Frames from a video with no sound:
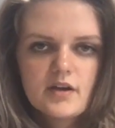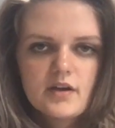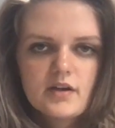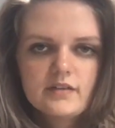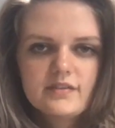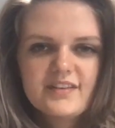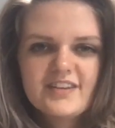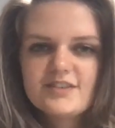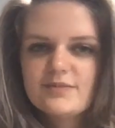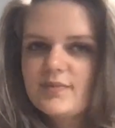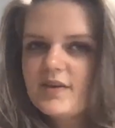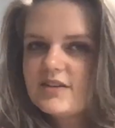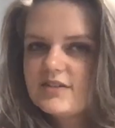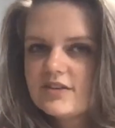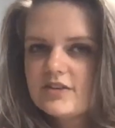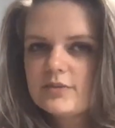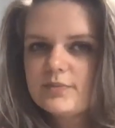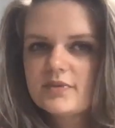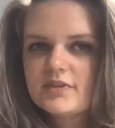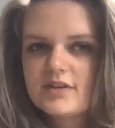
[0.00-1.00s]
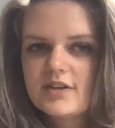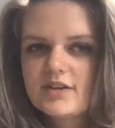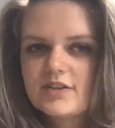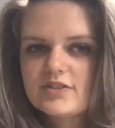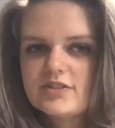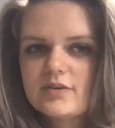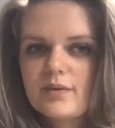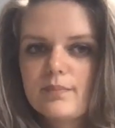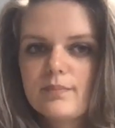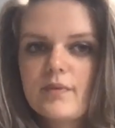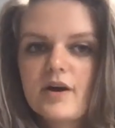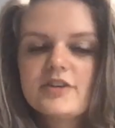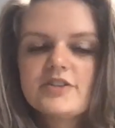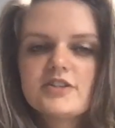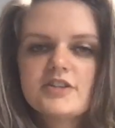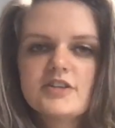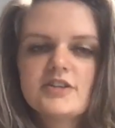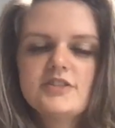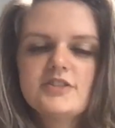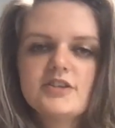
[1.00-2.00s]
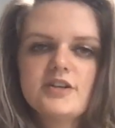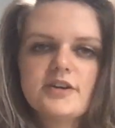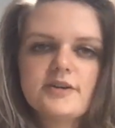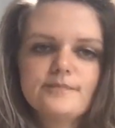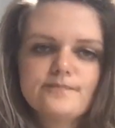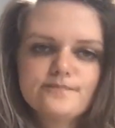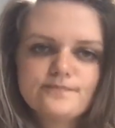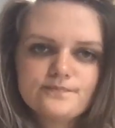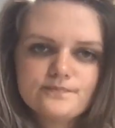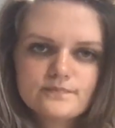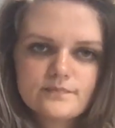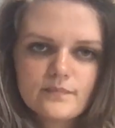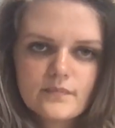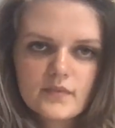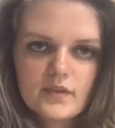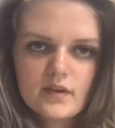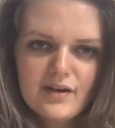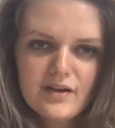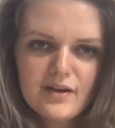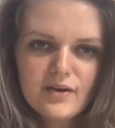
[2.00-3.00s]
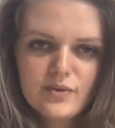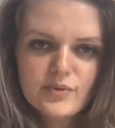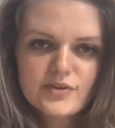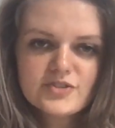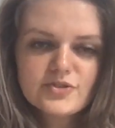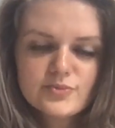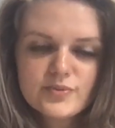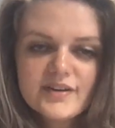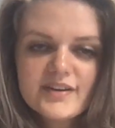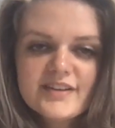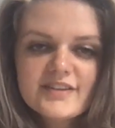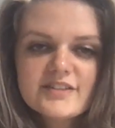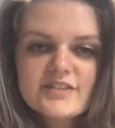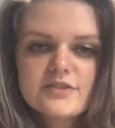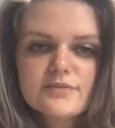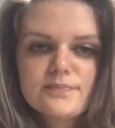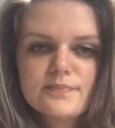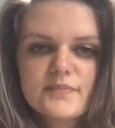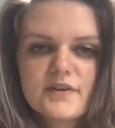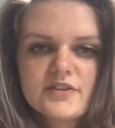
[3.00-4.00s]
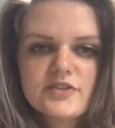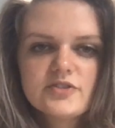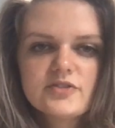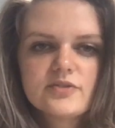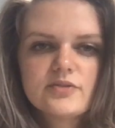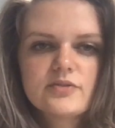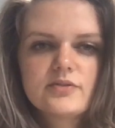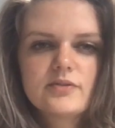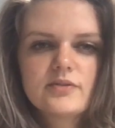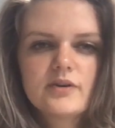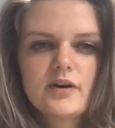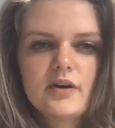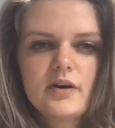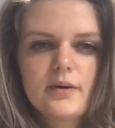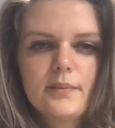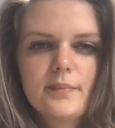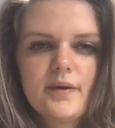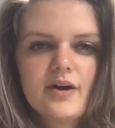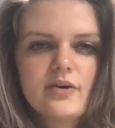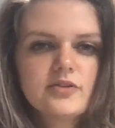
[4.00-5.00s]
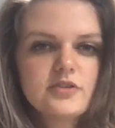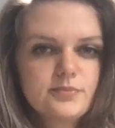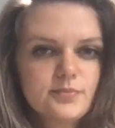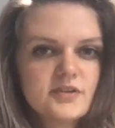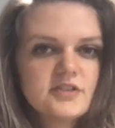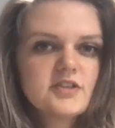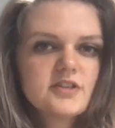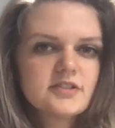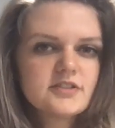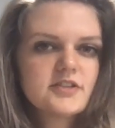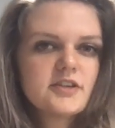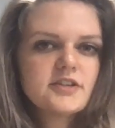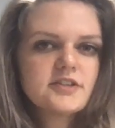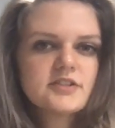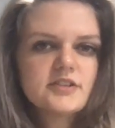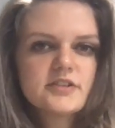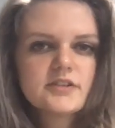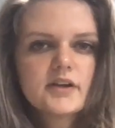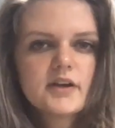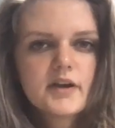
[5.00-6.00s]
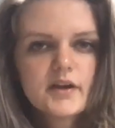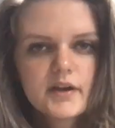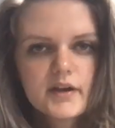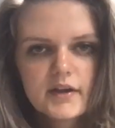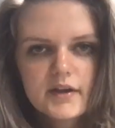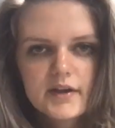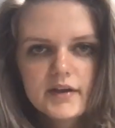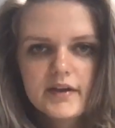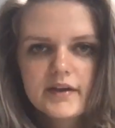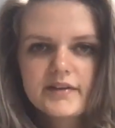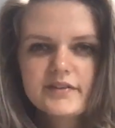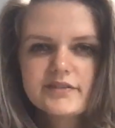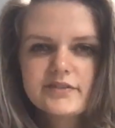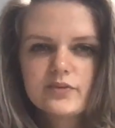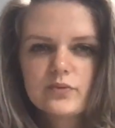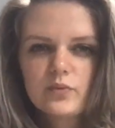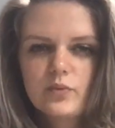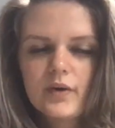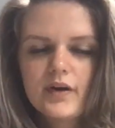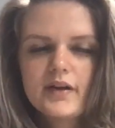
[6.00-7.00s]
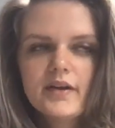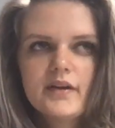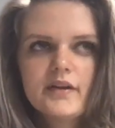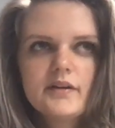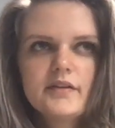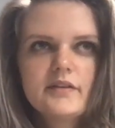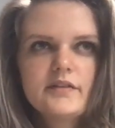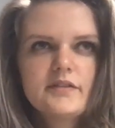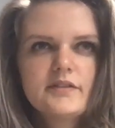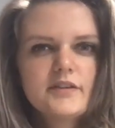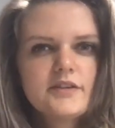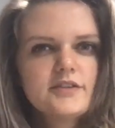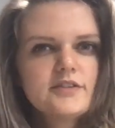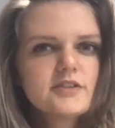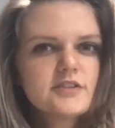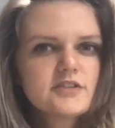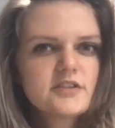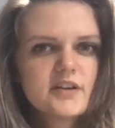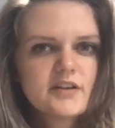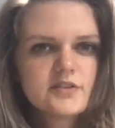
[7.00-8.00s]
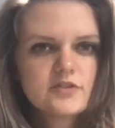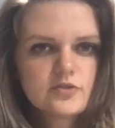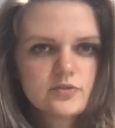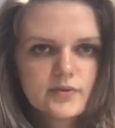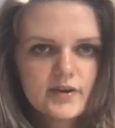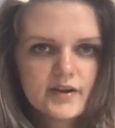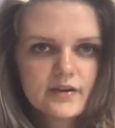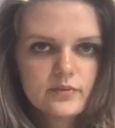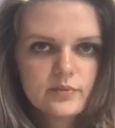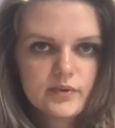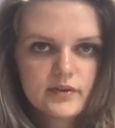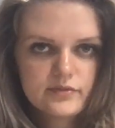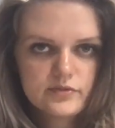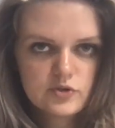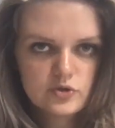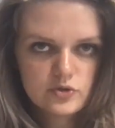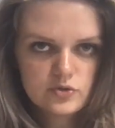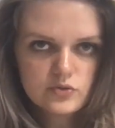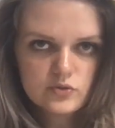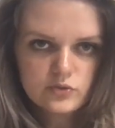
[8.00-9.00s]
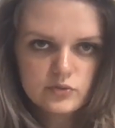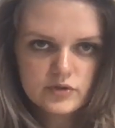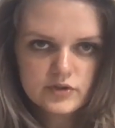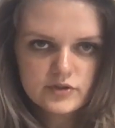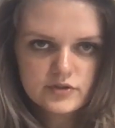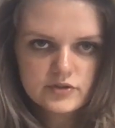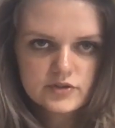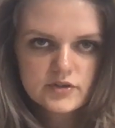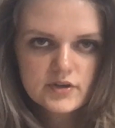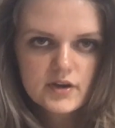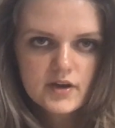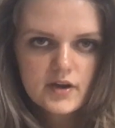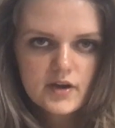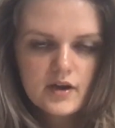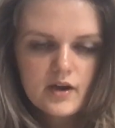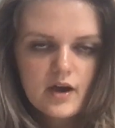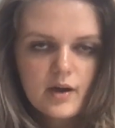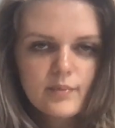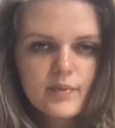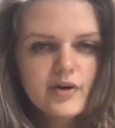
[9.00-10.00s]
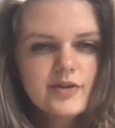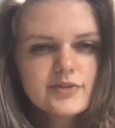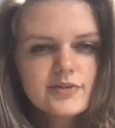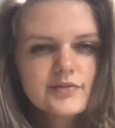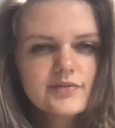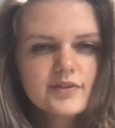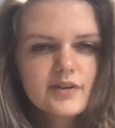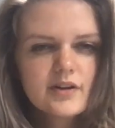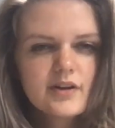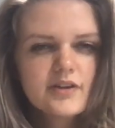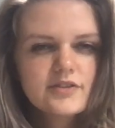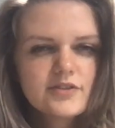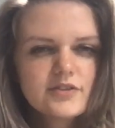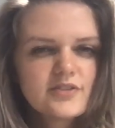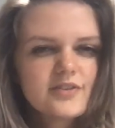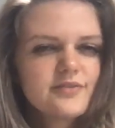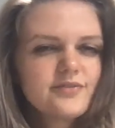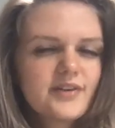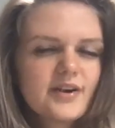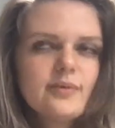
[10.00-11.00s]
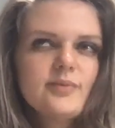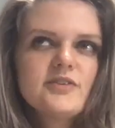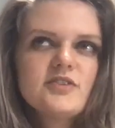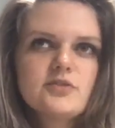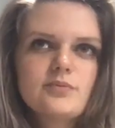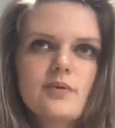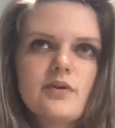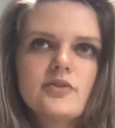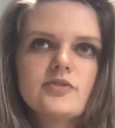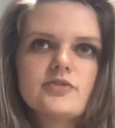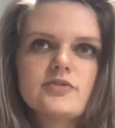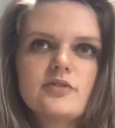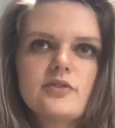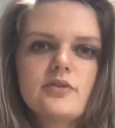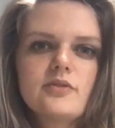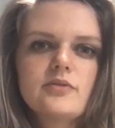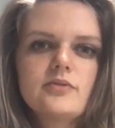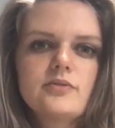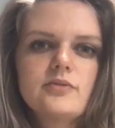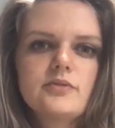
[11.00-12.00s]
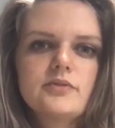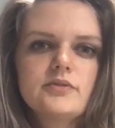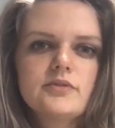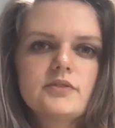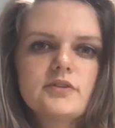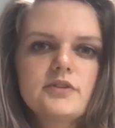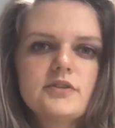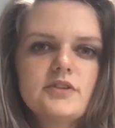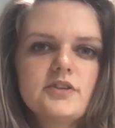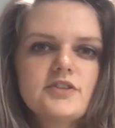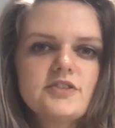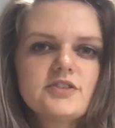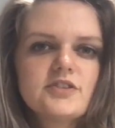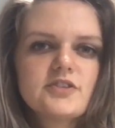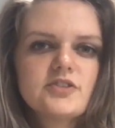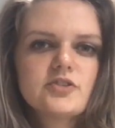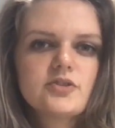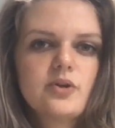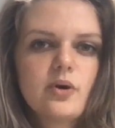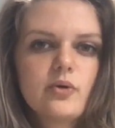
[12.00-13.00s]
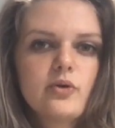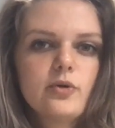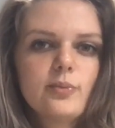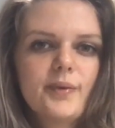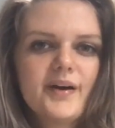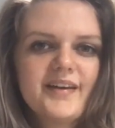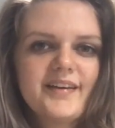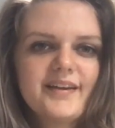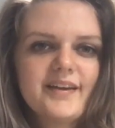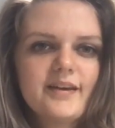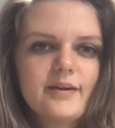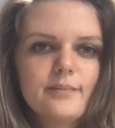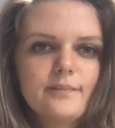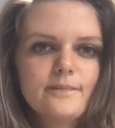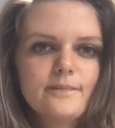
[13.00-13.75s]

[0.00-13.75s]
This makes interpretation much easier. What's really special about specialization is the way the teachers interact with the students. Most of the classes are very small, so the teachers know you by name.